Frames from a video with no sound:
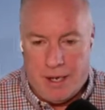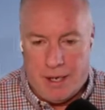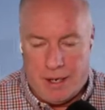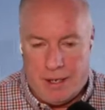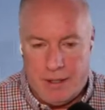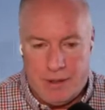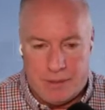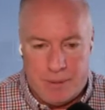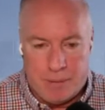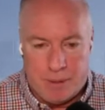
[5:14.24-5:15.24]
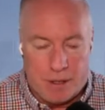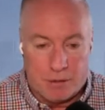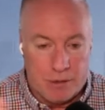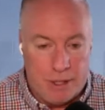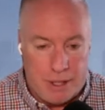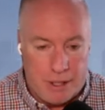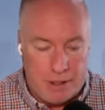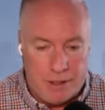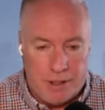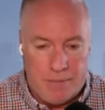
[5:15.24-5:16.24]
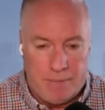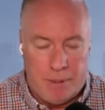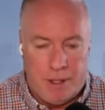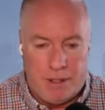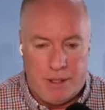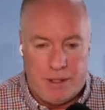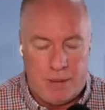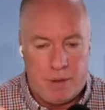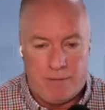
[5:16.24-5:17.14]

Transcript: And then there's people that are great at it, but they want to